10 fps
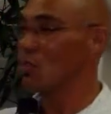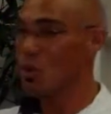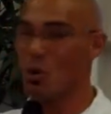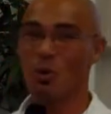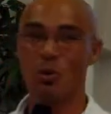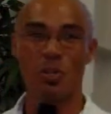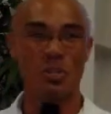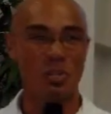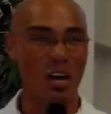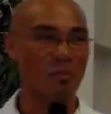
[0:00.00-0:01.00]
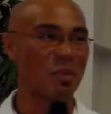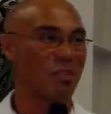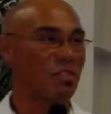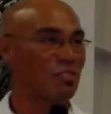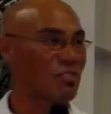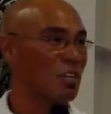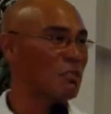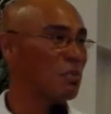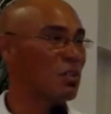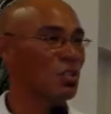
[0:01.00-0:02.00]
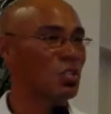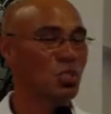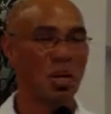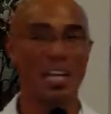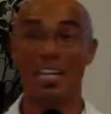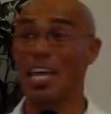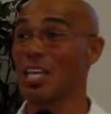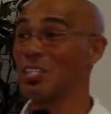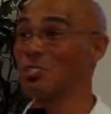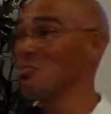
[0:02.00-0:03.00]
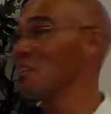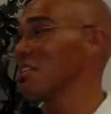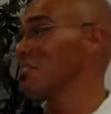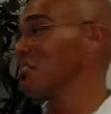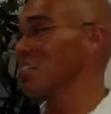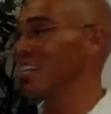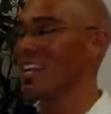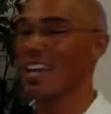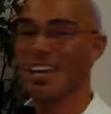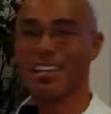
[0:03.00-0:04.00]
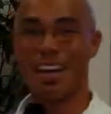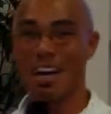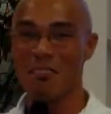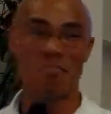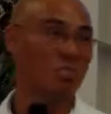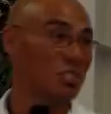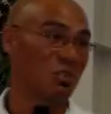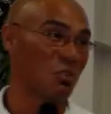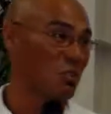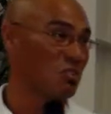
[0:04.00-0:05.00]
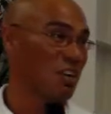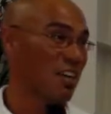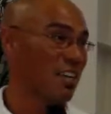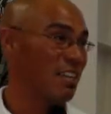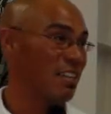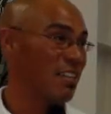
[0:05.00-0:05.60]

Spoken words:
Throw drama from the train, and you benefit, and God is glorified.